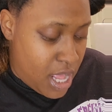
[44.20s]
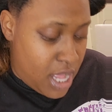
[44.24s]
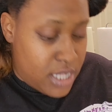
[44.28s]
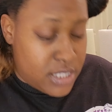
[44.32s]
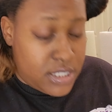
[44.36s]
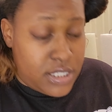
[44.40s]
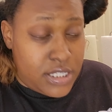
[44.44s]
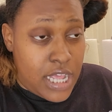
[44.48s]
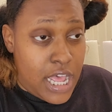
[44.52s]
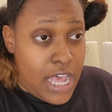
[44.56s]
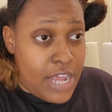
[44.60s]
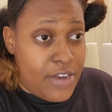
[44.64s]

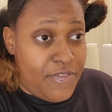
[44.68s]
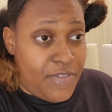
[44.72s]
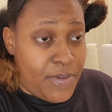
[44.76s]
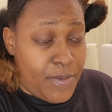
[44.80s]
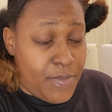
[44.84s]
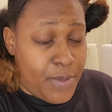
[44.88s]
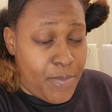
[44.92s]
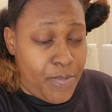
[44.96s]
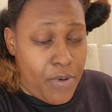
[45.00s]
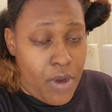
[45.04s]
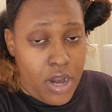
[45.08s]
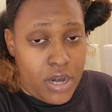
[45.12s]
aside
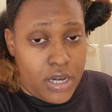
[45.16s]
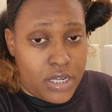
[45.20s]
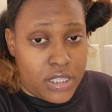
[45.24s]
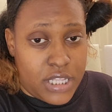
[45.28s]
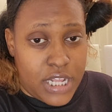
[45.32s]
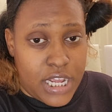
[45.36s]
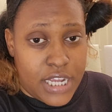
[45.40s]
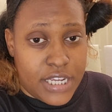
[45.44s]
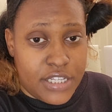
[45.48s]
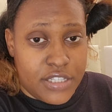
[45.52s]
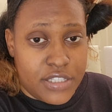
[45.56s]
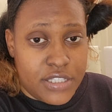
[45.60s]
from the product
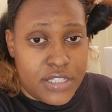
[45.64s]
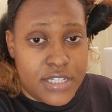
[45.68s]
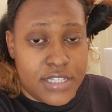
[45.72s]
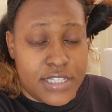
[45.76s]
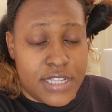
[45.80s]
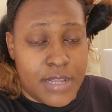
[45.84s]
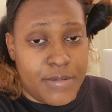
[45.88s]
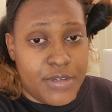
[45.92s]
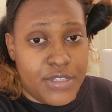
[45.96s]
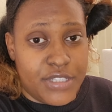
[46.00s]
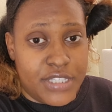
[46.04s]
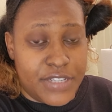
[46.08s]
that I use,
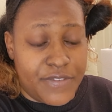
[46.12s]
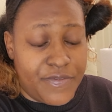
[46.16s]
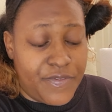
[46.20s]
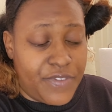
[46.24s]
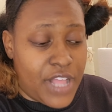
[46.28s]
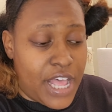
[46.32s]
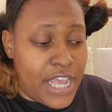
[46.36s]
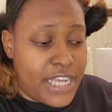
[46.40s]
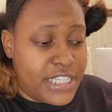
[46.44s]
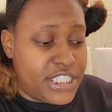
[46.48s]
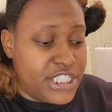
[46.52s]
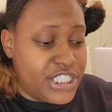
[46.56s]
because I'm using
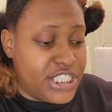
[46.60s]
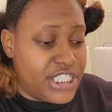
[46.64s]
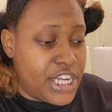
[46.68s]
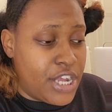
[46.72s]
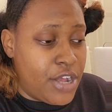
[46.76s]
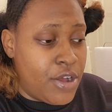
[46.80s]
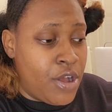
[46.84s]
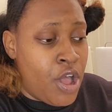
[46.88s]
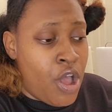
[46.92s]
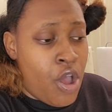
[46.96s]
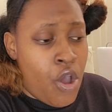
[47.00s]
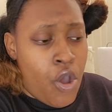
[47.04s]

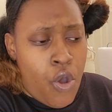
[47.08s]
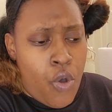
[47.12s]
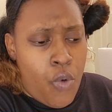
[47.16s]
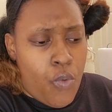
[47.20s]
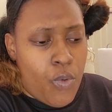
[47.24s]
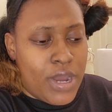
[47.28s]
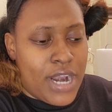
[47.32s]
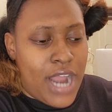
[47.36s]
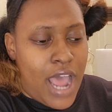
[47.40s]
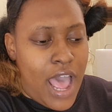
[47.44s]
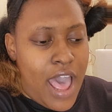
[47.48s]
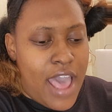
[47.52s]
Flaxigel.
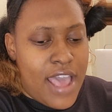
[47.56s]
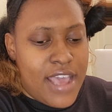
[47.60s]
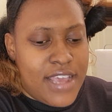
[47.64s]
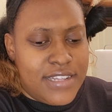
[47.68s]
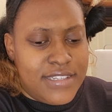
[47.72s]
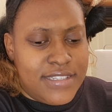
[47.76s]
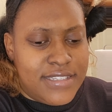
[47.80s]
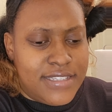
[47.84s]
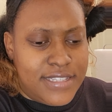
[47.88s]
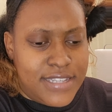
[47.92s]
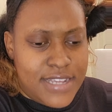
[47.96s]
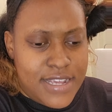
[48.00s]
When
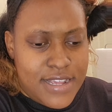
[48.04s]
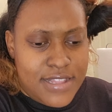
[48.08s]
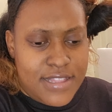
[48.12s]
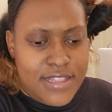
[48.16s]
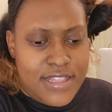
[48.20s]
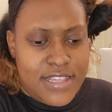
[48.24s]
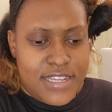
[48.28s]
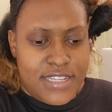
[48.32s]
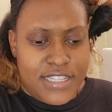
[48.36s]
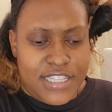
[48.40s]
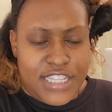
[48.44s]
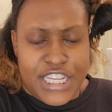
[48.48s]
I
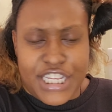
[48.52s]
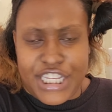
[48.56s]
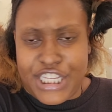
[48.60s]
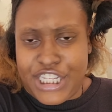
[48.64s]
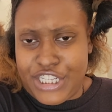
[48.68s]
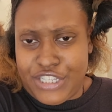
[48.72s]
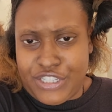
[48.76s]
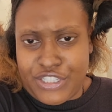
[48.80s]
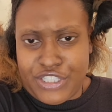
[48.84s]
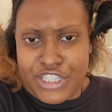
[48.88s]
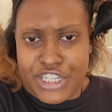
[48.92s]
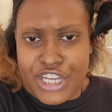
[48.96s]
did this
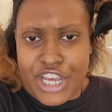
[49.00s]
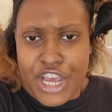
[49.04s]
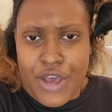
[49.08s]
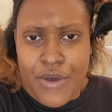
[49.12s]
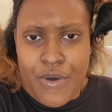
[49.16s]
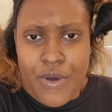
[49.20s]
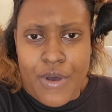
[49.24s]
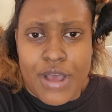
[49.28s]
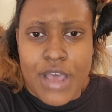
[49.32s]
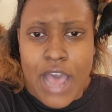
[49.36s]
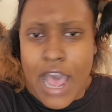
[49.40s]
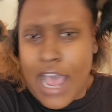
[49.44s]
years
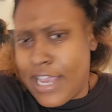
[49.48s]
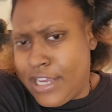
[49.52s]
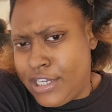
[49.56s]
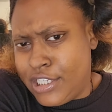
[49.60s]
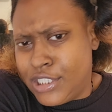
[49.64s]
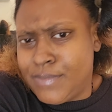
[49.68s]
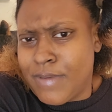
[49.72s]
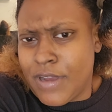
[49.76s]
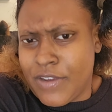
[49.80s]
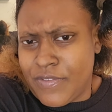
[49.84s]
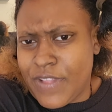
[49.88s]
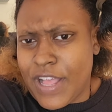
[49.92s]
ago, I
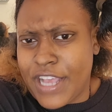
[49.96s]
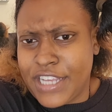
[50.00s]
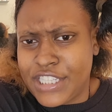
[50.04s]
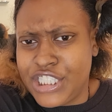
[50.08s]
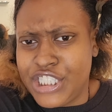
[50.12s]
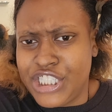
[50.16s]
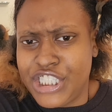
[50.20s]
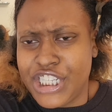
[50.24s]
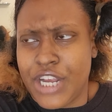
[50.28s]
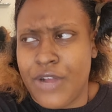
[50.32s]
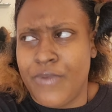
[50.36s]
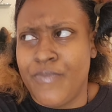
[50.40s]
used my
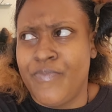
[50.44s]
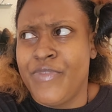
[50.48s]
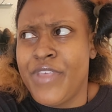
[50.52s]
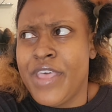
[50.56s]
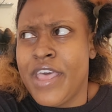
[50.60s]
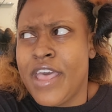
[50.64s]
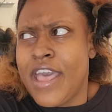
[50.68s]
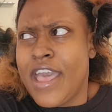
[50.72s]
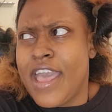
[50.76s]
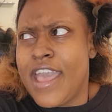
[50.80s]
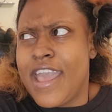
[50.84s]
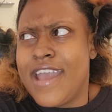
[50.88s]
Flaxigel,
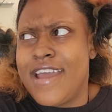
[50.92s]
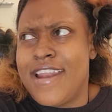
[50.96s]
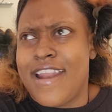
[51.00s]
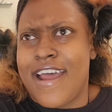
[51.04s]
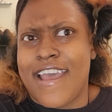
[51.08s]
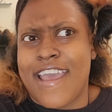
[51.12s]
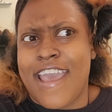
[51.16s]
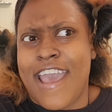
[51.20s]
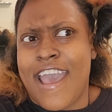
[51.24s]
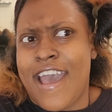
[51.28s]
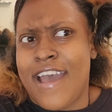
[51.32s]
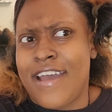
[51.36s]
and
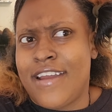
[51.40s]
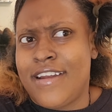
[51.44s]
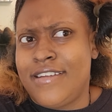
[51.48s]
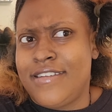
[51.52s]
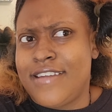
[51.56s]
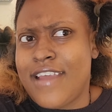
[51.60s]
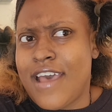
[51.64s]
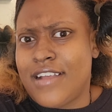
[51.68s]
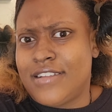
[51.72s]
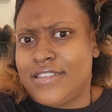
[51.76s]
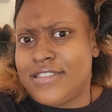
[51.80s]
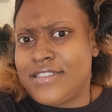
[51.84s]
I
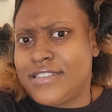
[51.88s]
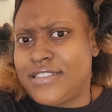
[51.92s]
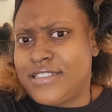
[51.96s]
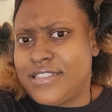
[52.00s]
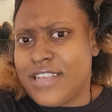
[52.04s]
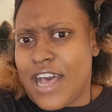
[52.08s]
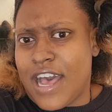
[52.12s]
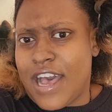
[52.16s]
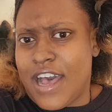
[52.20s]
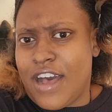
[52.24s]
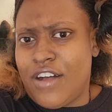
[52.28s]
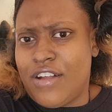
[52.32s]
had that
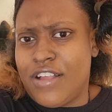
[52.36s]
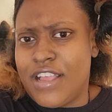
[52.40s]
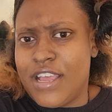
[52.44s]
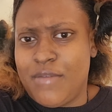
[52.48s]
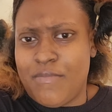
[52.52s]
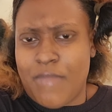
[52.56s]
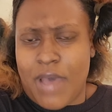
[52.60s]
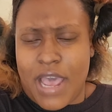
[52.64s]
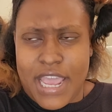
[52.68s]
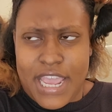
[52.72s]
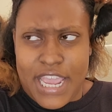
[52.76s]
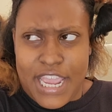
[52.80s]
style
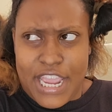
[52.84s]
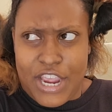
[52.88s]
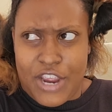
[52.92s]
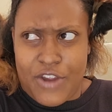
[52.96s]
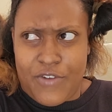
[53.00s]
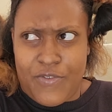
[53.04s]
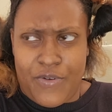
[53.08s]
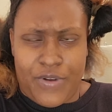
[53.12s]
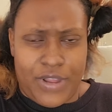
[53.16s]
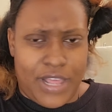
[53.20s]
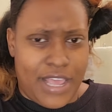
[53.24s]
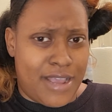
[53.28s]
in my
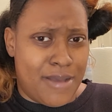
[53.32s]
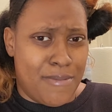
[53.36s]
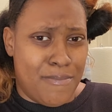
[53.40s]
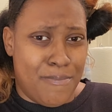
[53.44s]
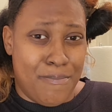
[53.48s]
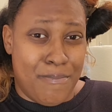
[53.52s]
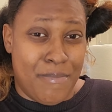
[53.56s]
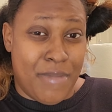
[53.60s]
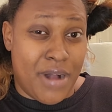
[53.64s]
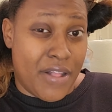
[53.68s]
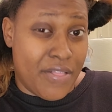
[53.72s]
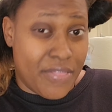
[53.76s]
hair for like a
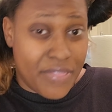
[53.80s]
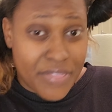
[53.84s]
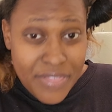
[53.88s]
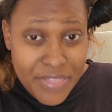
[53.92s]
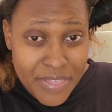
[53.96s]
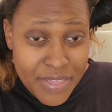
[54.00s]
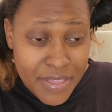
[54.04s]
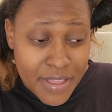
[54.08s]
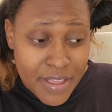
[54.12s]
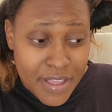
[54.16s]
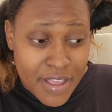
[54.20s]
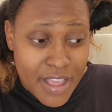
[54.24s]
month.
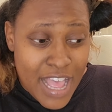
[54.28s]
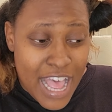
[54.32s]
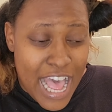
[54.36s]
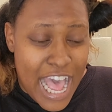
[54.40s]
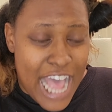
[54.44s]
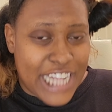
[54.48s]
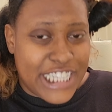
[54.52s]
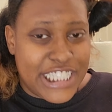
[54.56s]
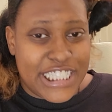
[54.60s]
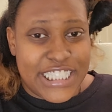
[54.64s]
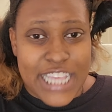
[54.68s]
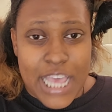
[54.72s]

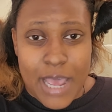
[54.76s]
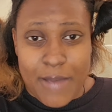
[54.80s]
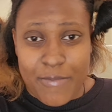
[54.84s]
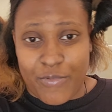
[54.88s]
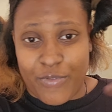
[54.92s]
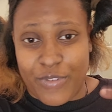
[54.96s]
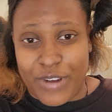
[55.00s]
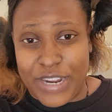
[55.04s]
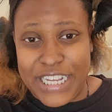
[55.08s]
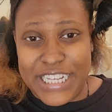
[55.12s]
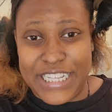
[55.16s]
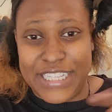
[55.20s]
I just
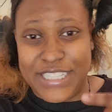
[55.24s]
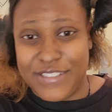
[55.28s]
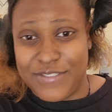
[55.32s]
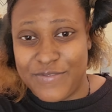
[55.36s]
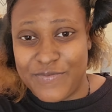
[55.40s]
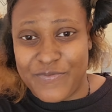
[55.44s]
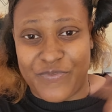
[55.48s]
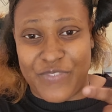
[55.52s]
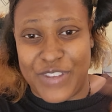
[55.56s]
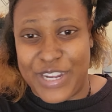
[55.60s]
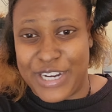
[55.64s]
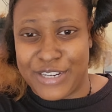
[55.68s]
kept
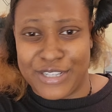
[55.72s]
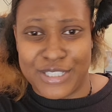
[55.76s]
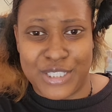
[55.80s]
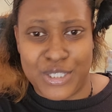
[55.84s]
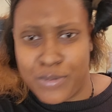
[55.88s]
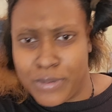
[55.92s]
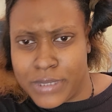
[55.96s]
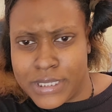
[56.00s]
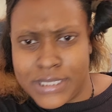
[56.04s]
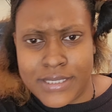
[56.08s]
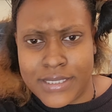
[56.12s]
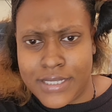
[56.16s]
finger
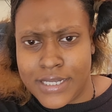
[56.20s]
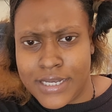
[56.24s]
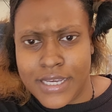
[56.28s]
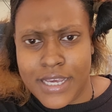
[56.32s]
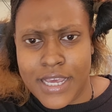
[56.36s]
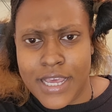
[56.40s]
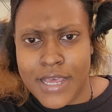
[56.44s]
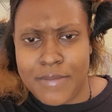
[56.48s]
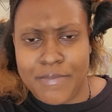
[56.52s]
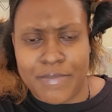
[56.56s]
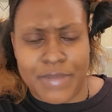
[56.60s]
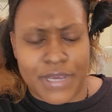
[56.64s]
twisting
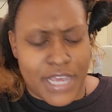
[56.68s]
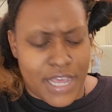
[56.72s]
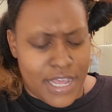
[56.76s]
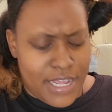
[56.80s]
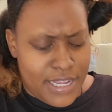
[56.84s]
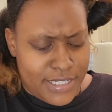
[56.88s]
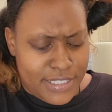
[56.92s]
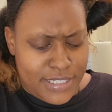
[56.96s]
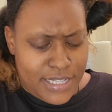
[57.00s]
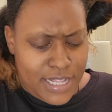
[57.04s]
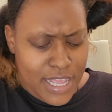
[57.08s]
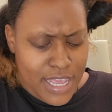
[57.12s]
it
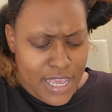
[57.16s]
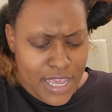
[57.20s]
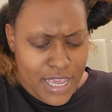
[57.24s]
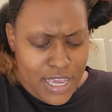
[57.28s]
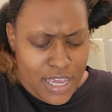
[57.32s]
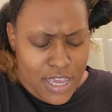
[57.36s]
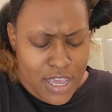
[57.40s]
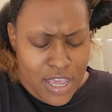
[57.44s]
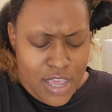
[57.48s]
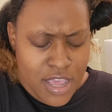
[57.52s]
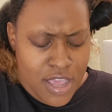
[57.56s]
because, like,